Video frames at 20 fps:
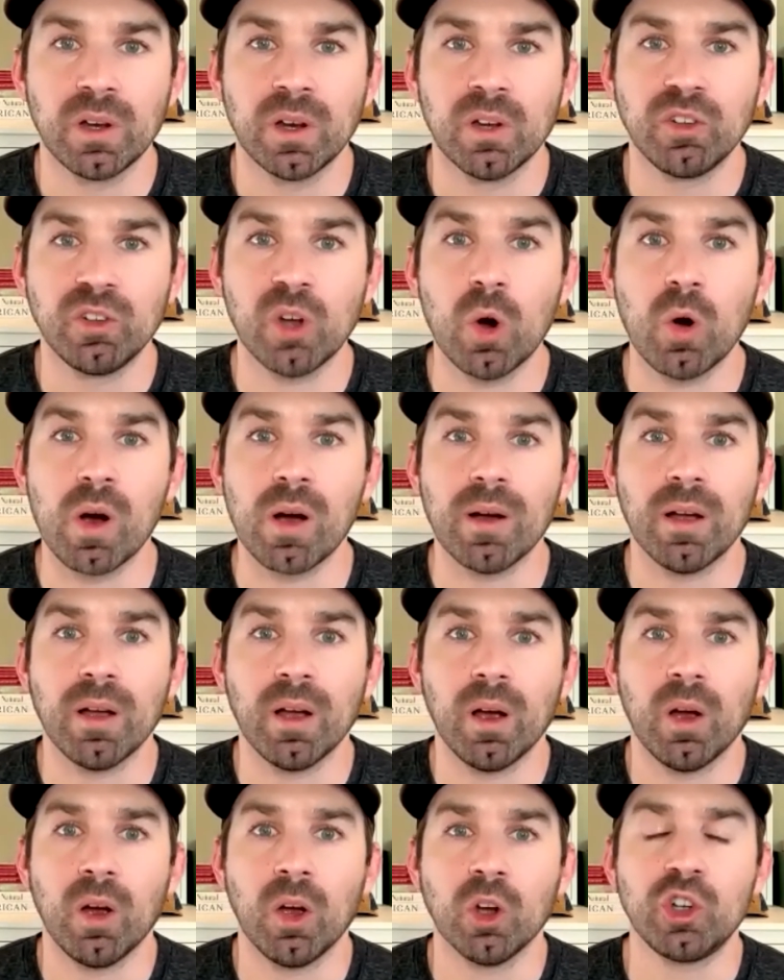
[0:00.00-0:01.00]
So
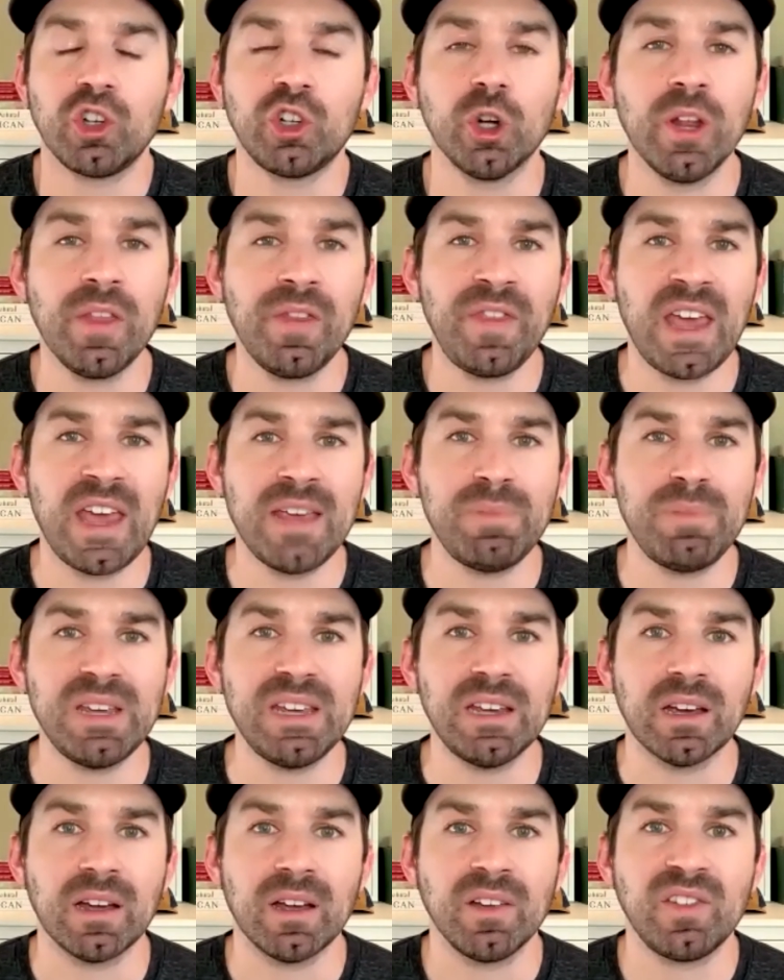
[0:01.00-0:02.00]
shouldn't they
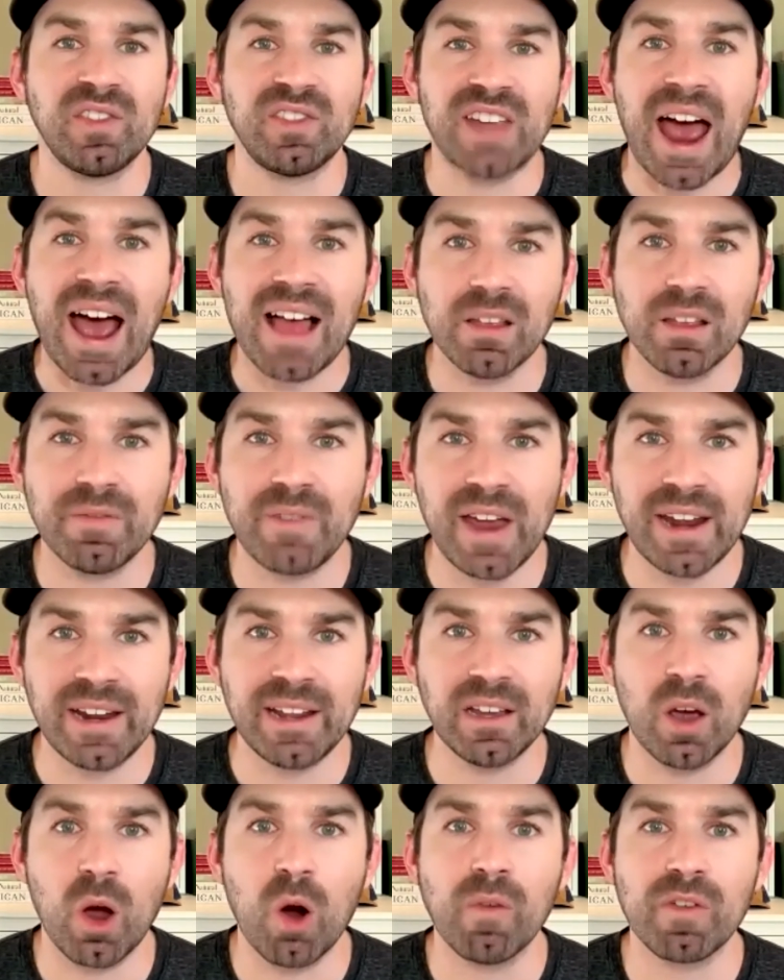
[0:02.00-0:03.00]
be
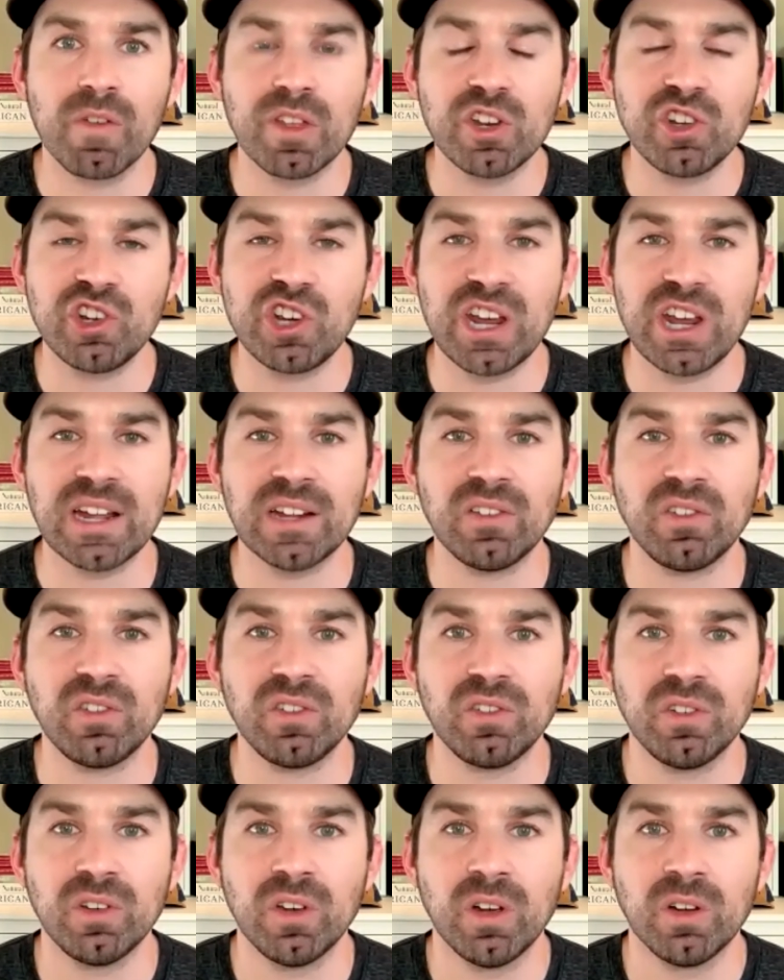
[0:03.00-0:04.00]
salivating over the
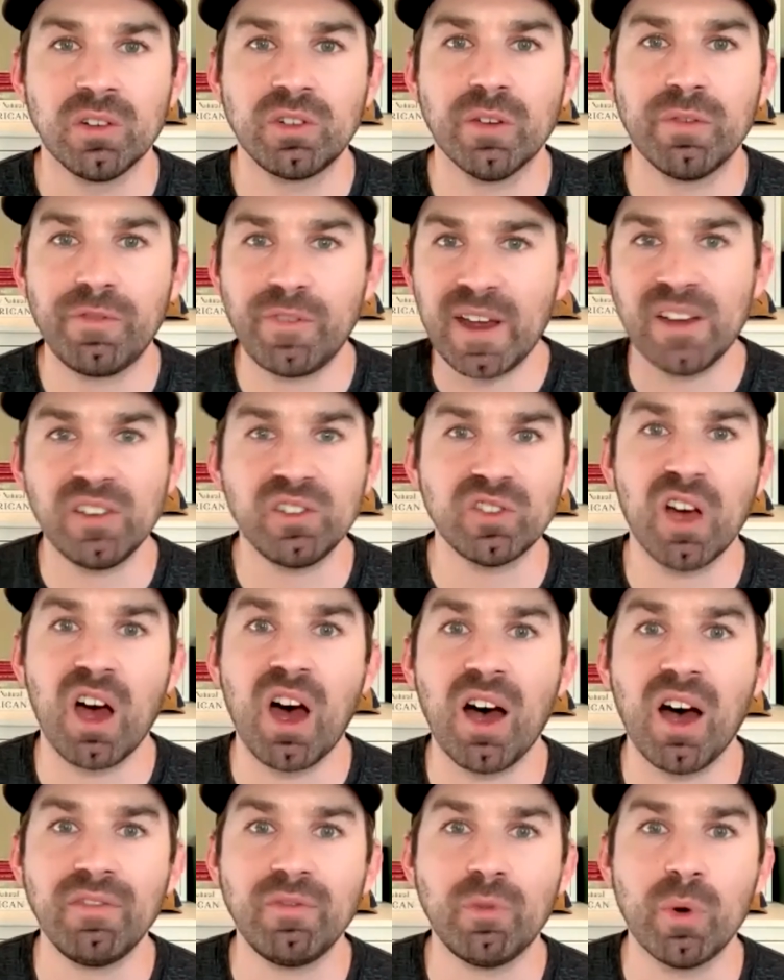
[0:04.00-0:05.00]
chance to face
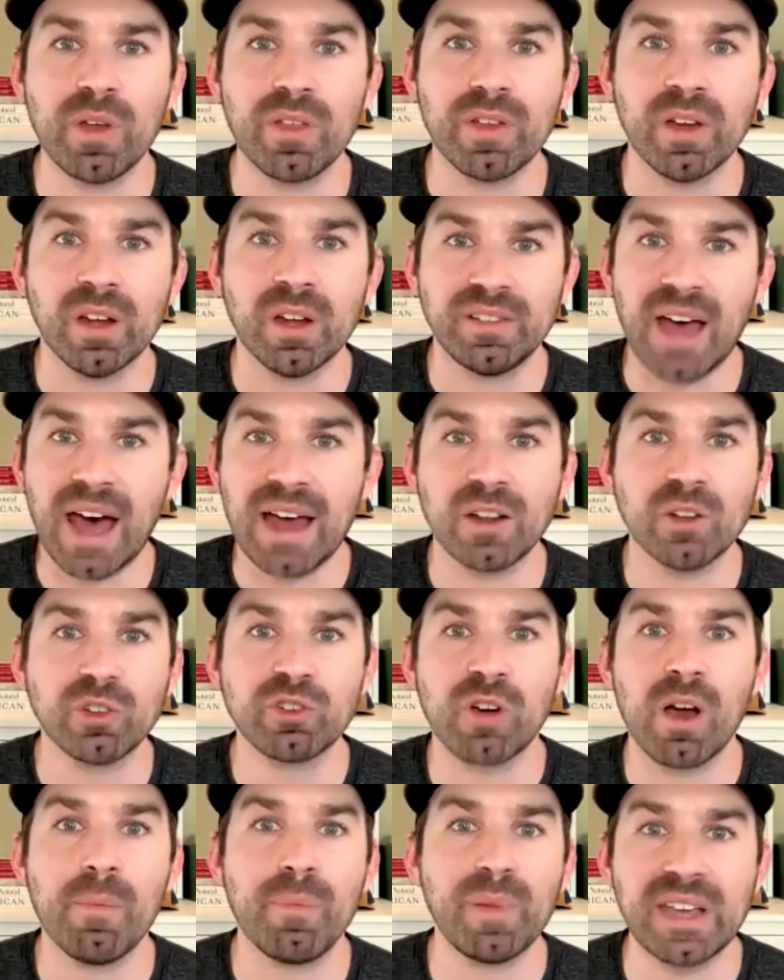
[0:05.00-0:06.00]
off with Donald
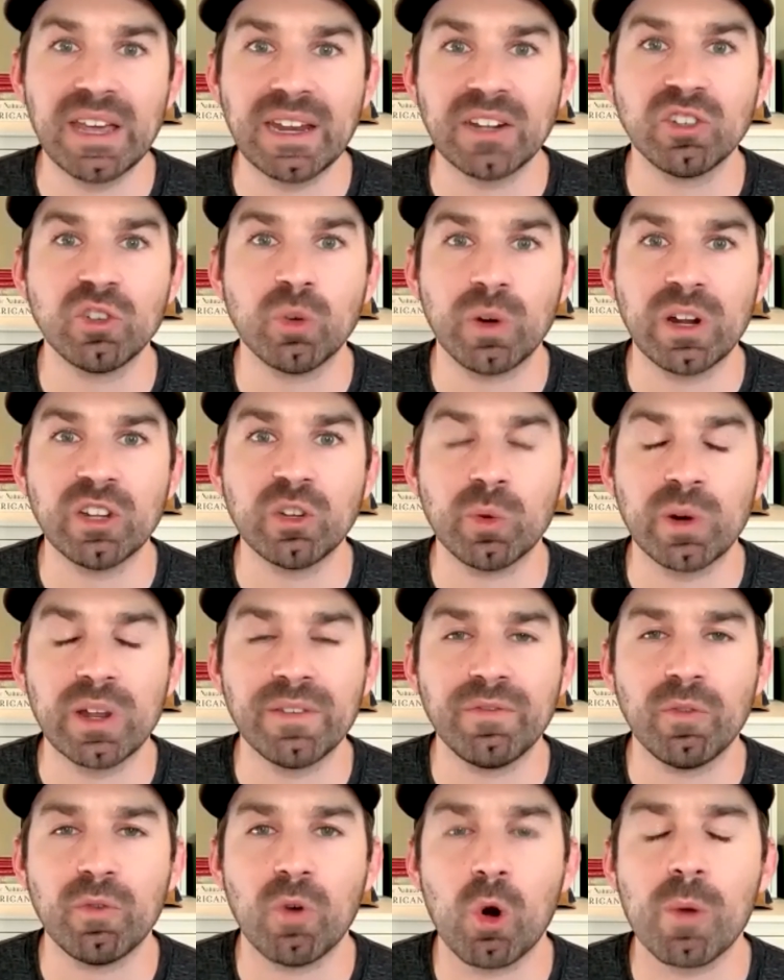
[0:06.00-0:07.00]
Trump again in
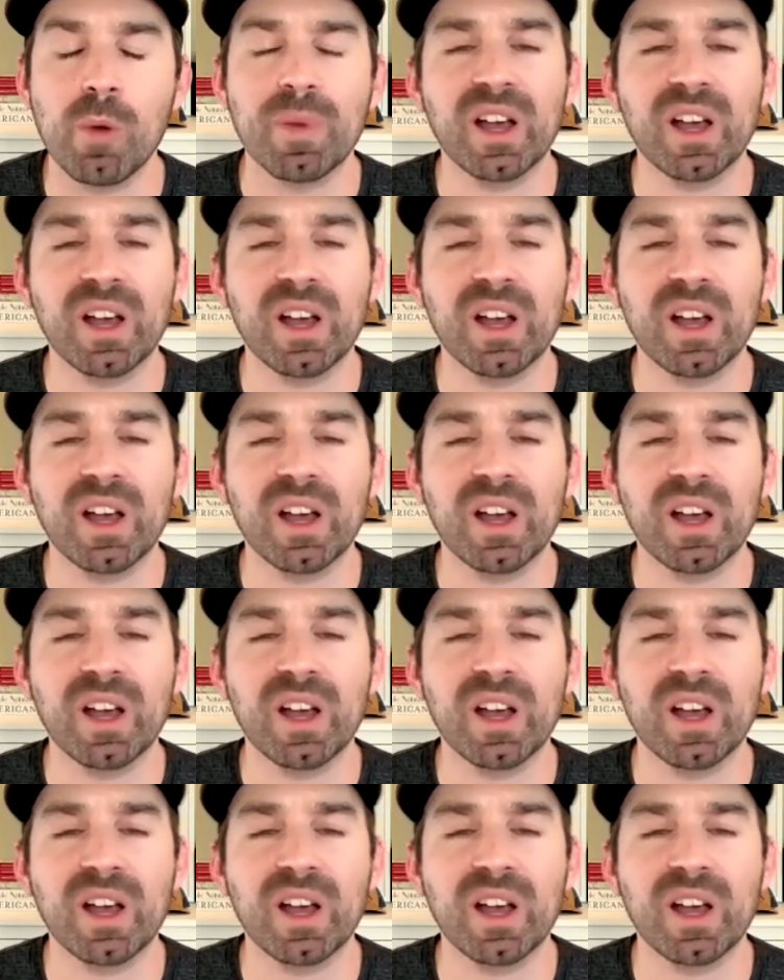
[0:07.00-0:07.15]
2024?